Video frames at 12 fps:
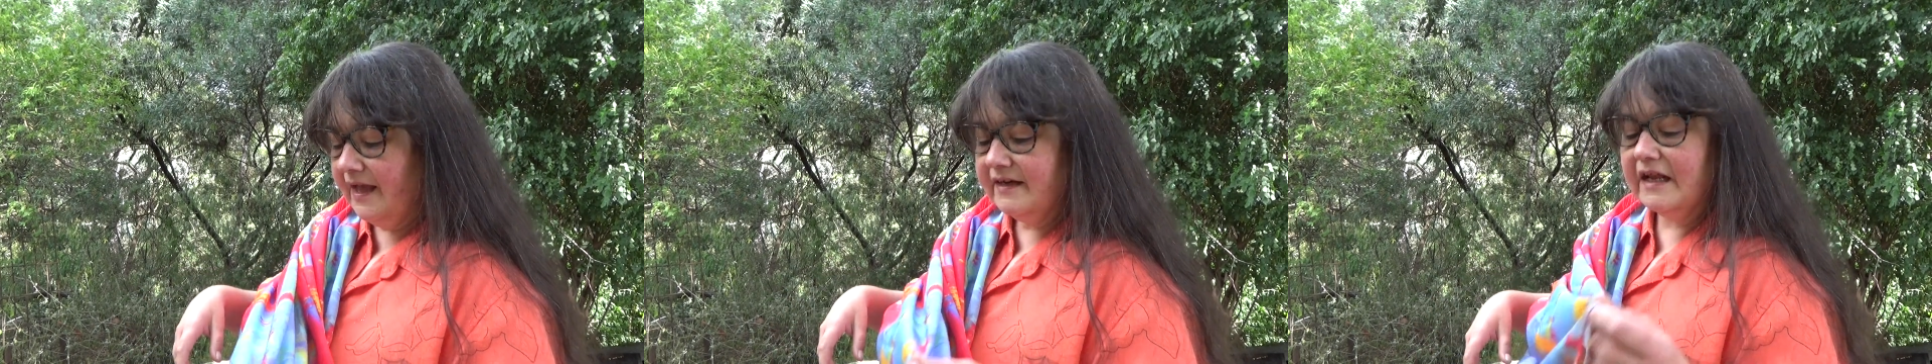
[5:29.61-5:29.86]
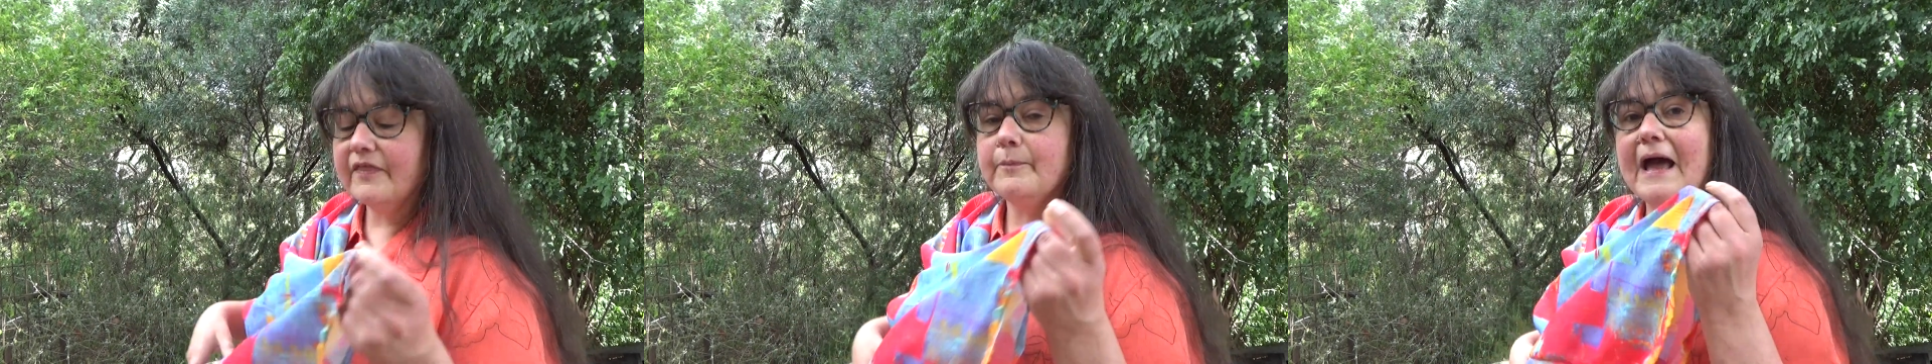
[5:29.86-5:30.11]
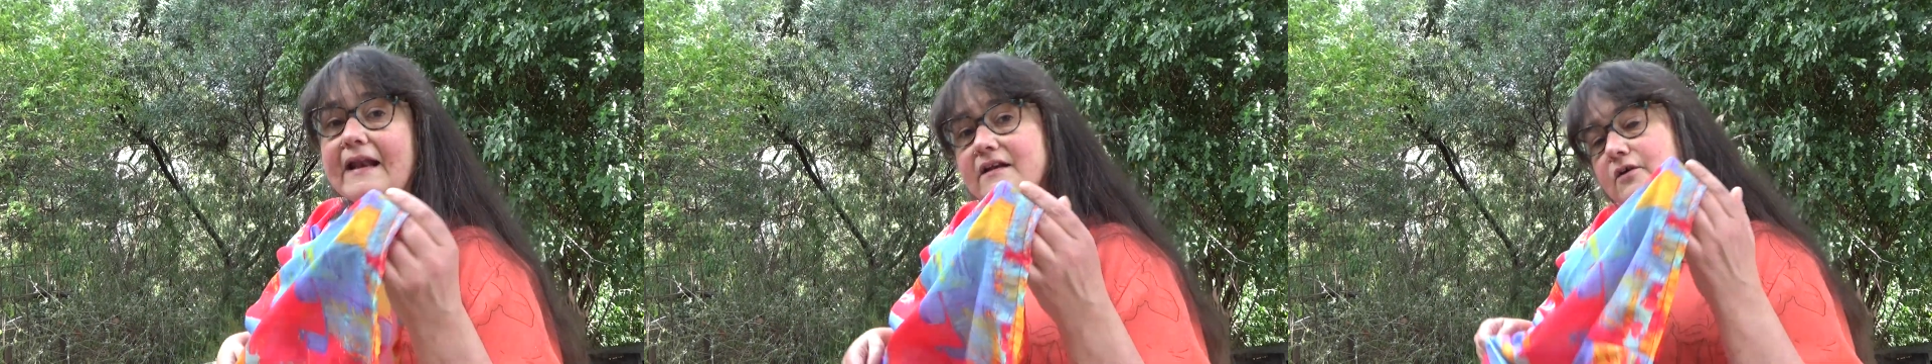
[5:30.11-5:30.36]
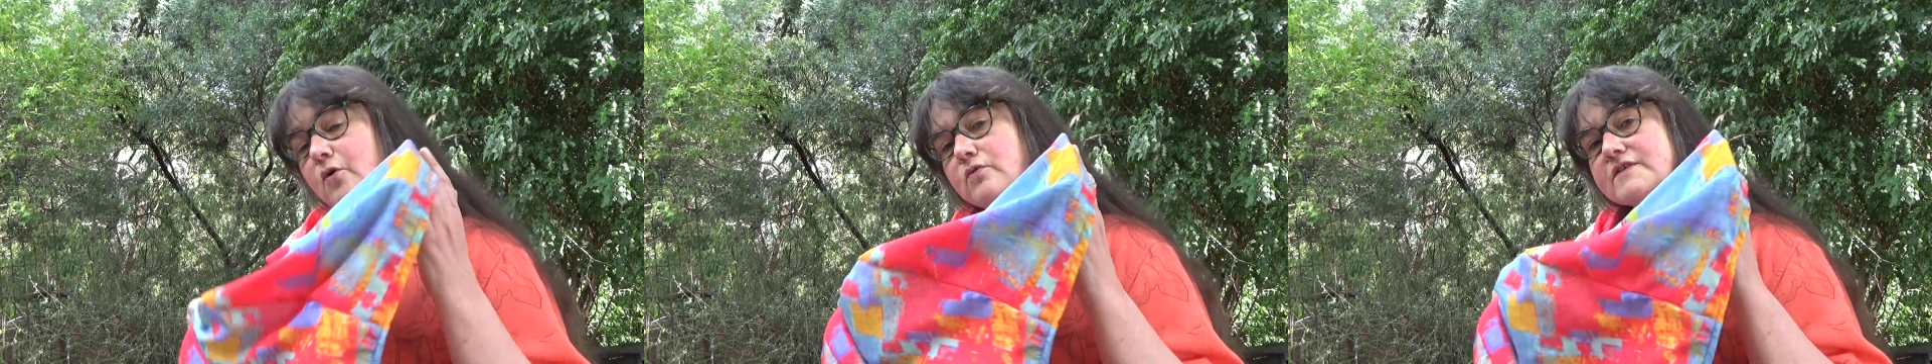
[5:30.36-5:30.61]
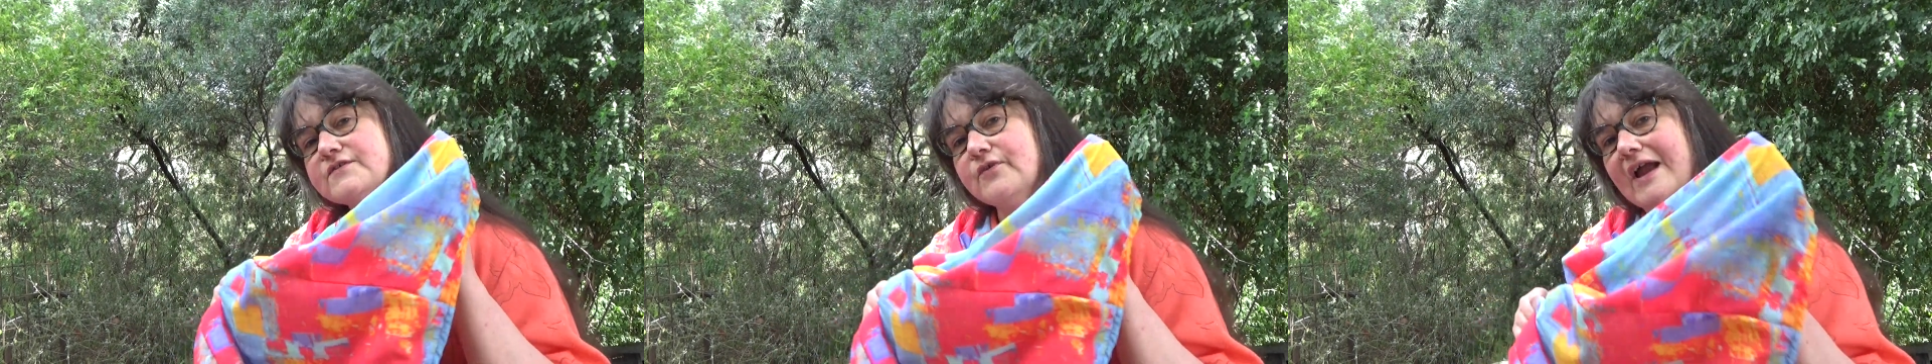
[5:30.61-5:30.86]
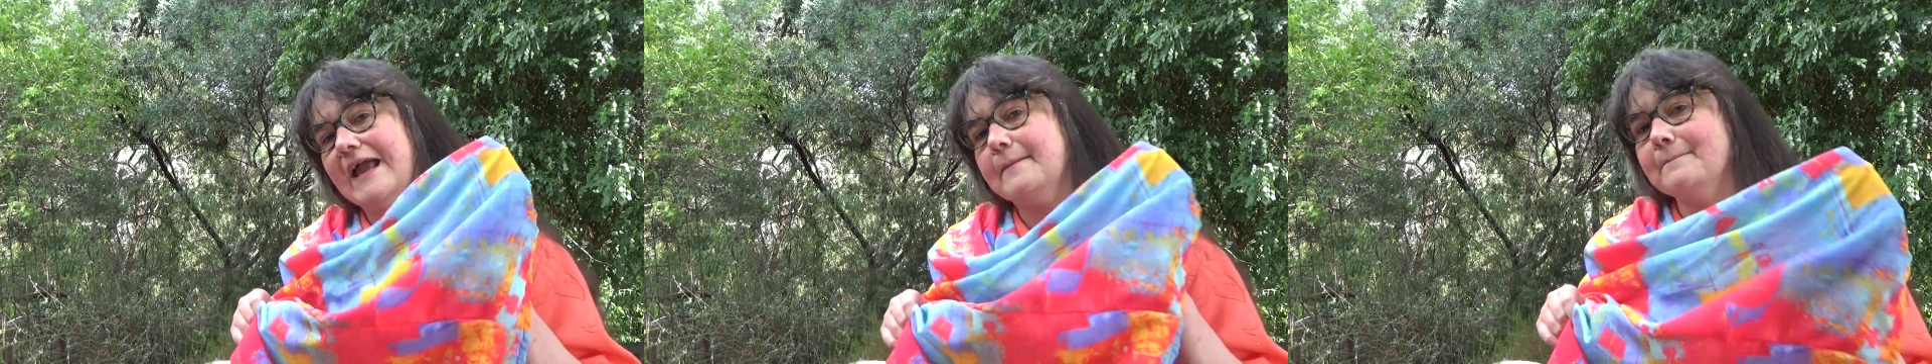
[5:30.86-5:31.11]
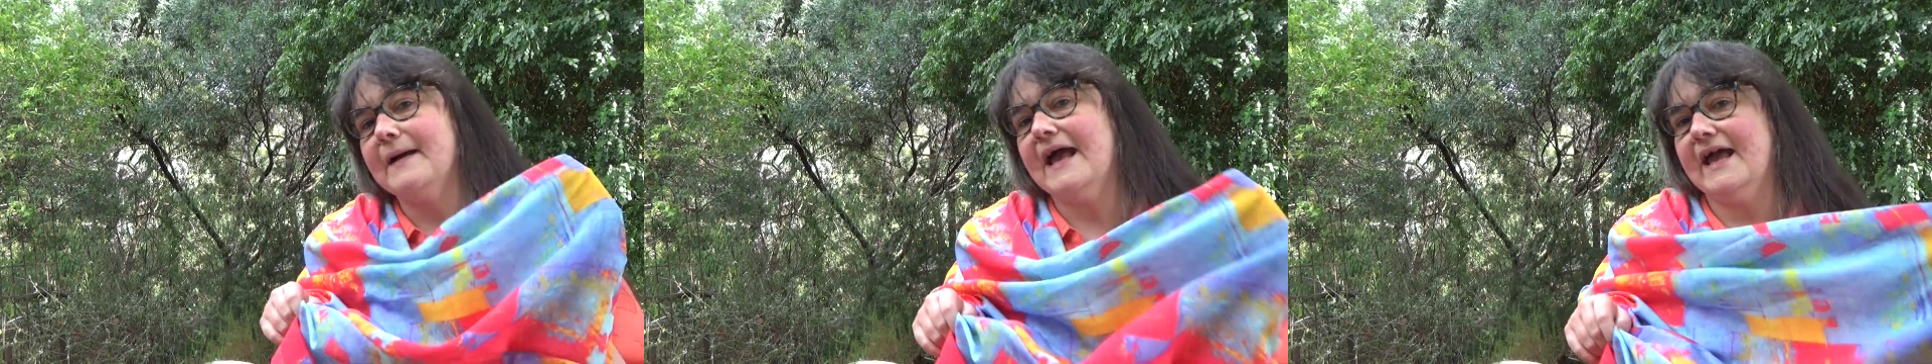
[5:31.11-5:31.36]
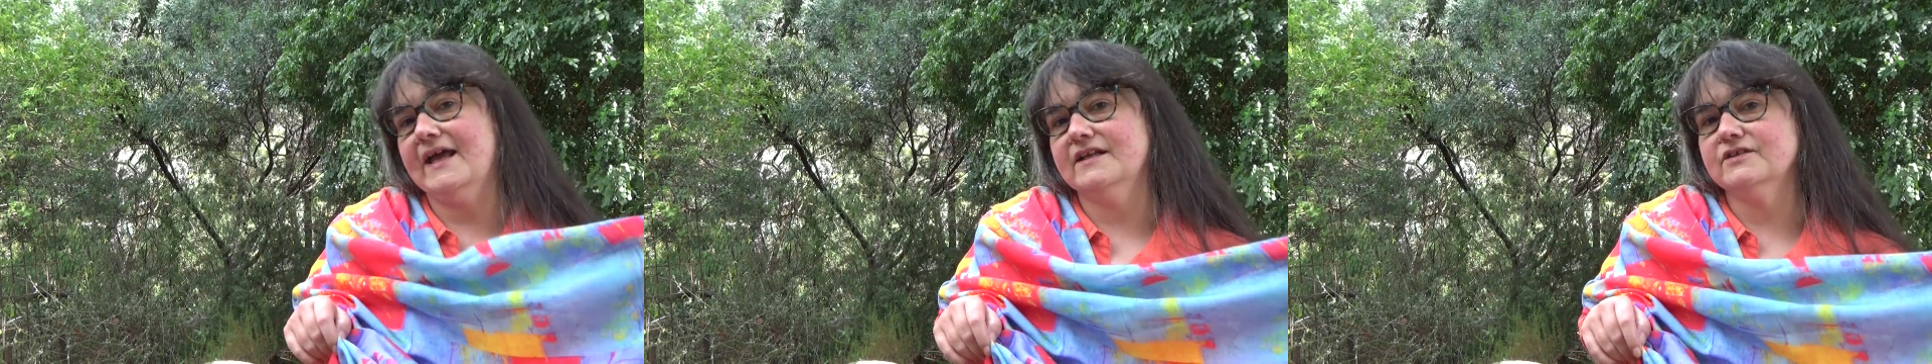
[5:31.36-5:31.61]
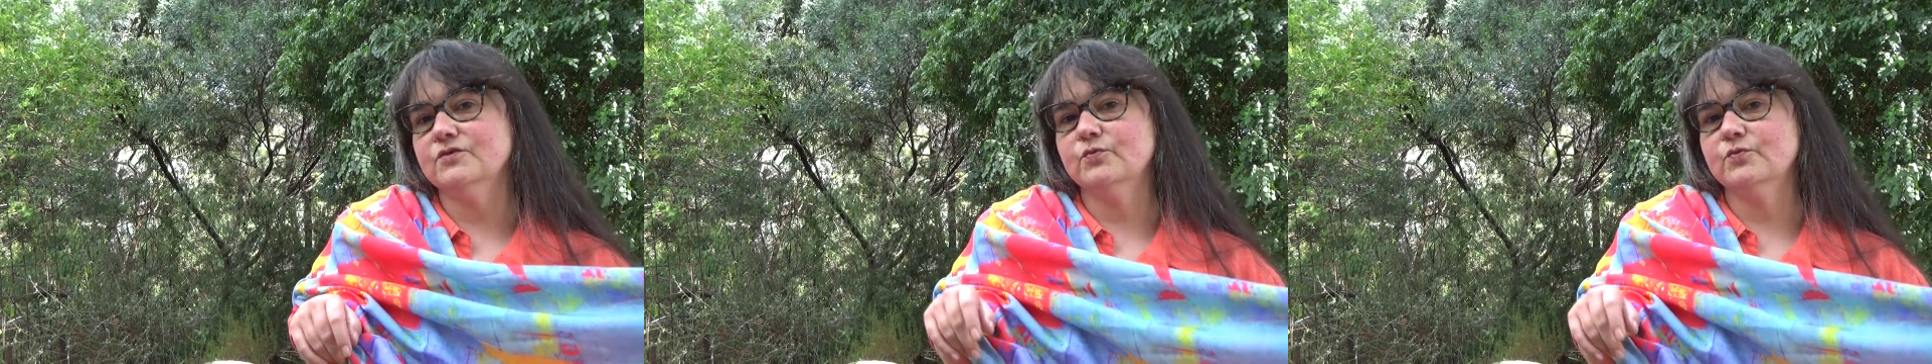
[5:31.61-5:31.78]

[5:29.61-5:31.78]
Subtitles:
Now the pattern calls for a hem band,